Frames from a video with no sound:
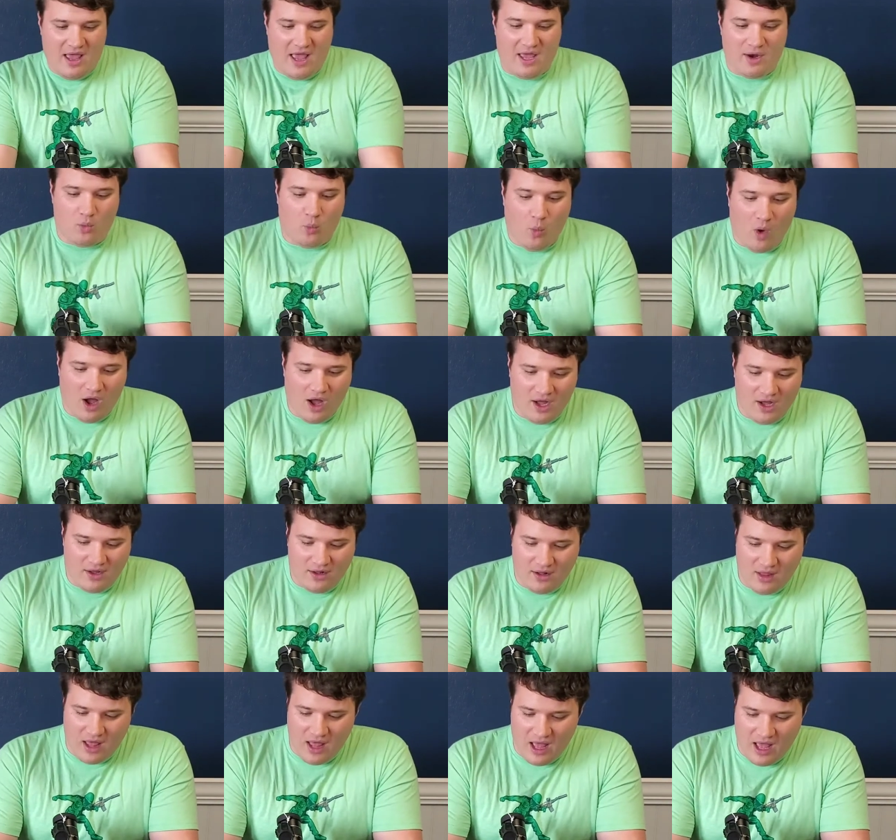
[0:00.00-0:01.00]
And
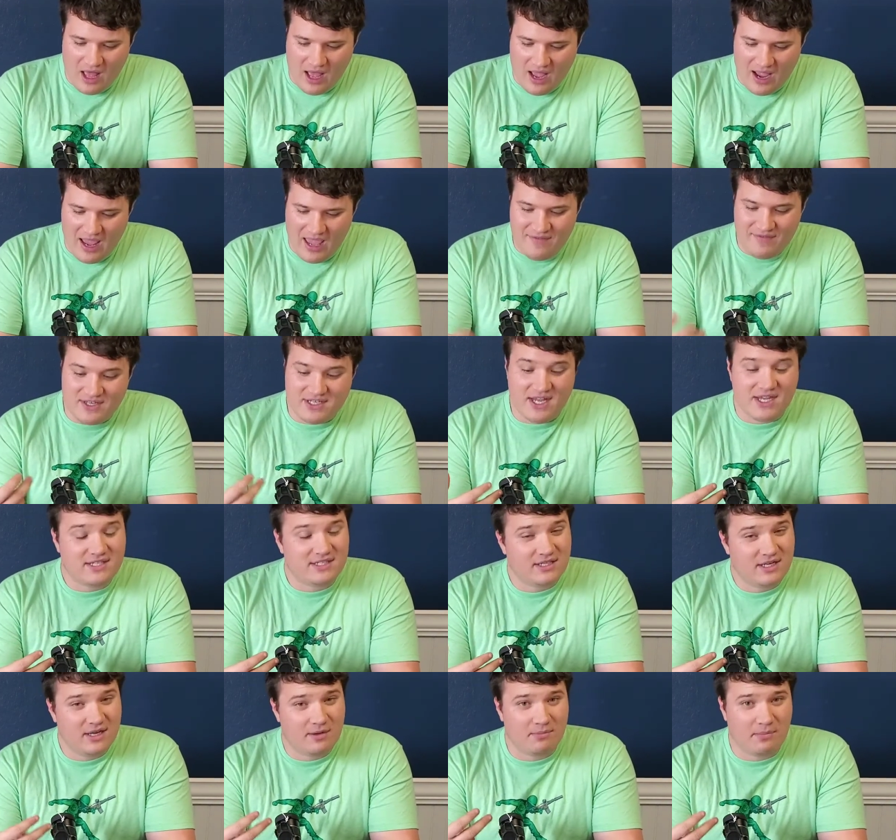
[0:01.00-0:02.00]
while I haven't
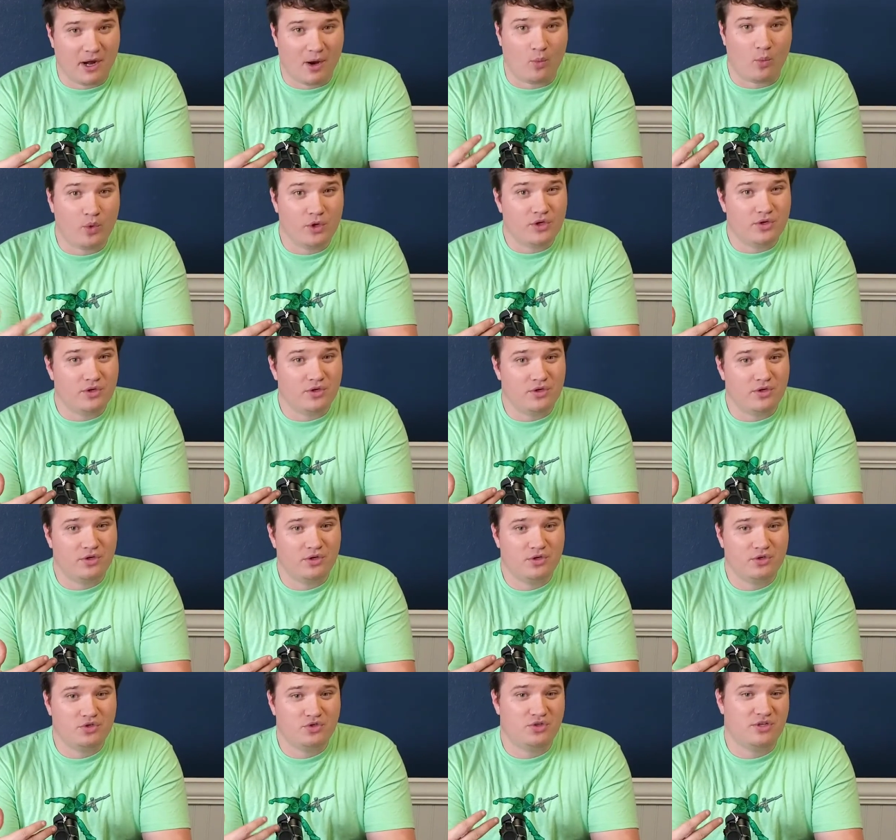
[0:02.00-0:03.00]
tested it, but I wouldn't
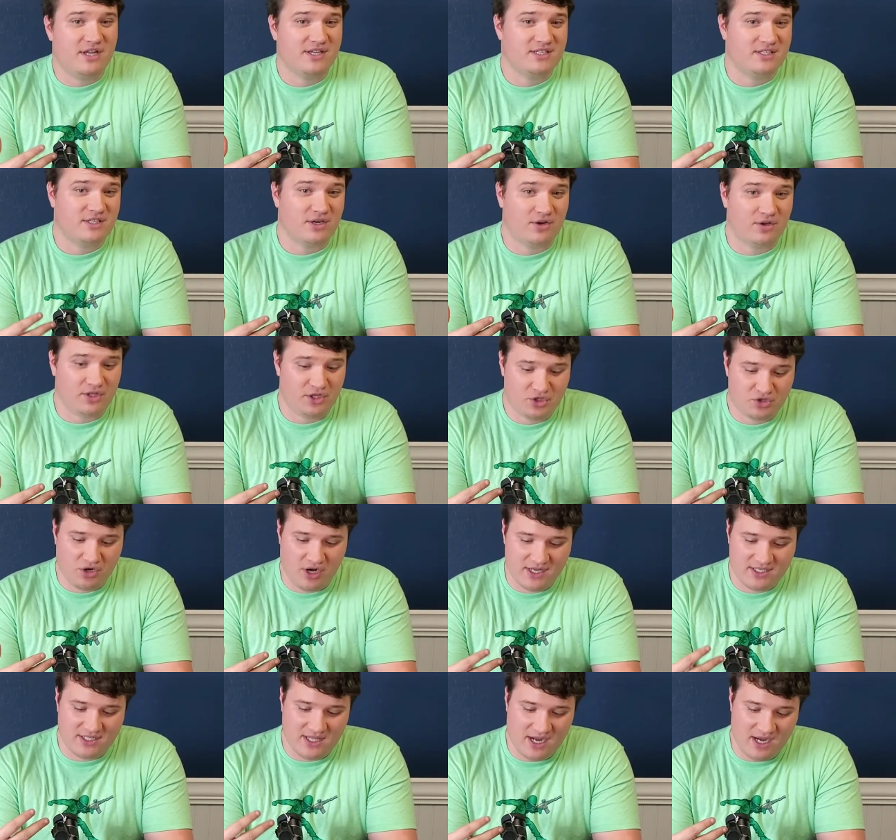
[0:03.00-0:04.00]
necessarily
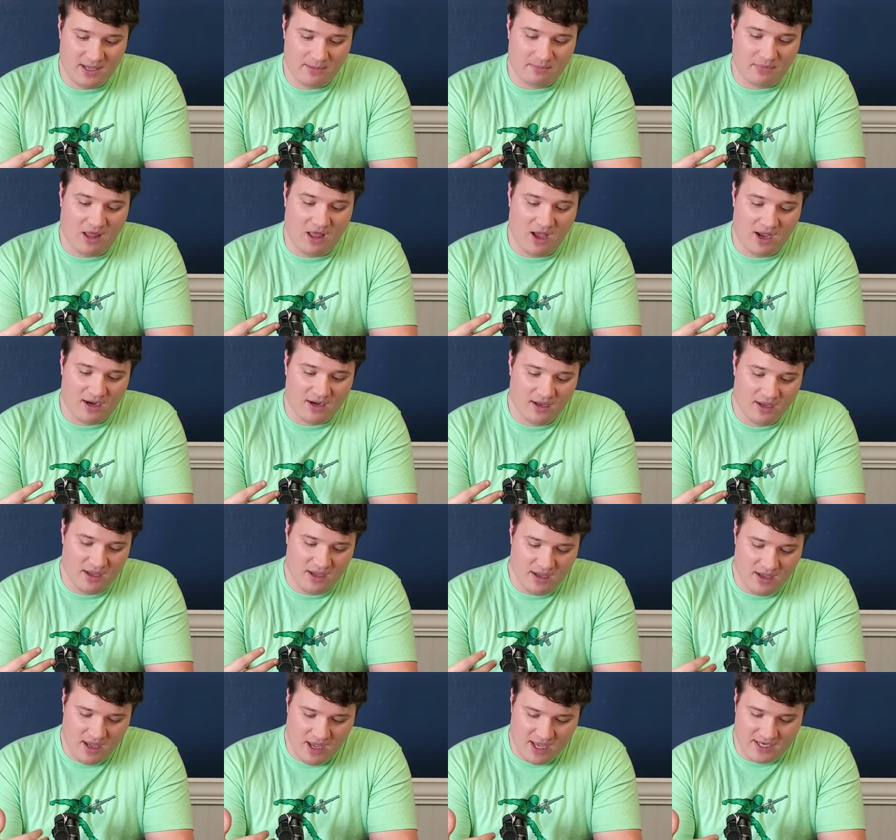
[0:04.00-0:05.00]
trust that mlock
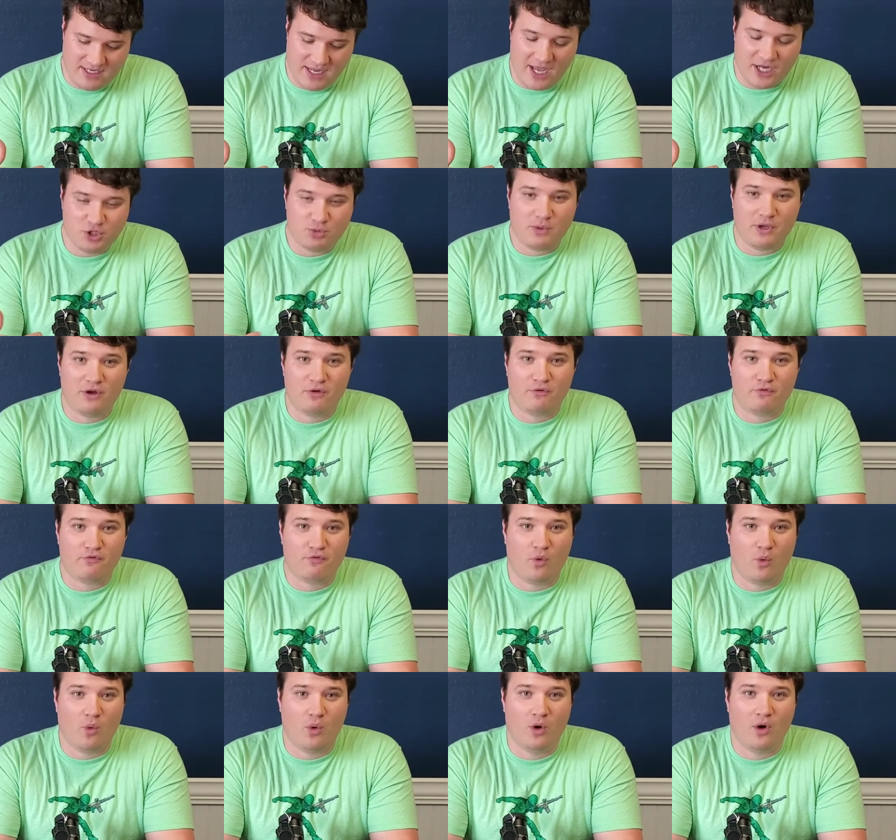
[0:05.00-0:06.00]
attachment
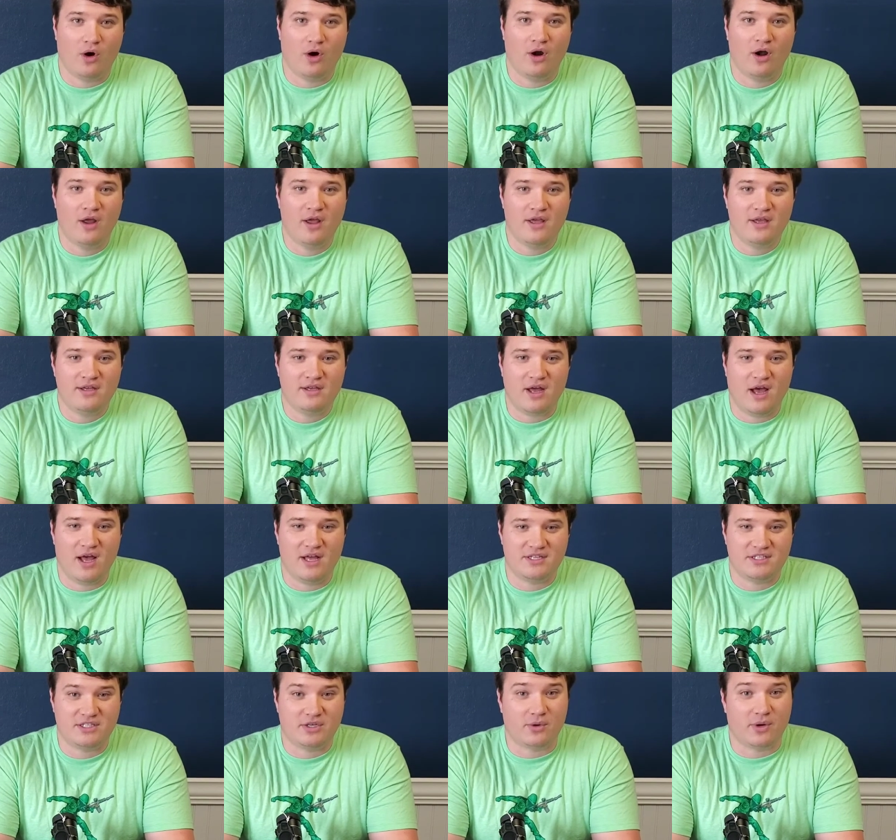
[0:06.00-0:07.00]
for
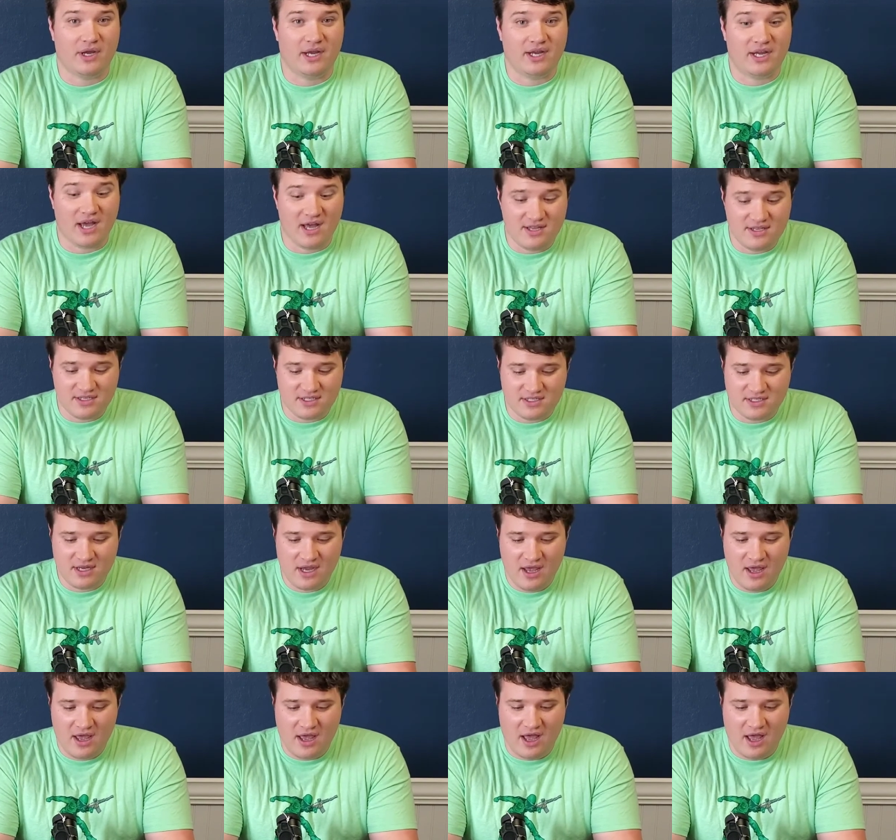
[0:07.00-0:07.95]
zeroing guns,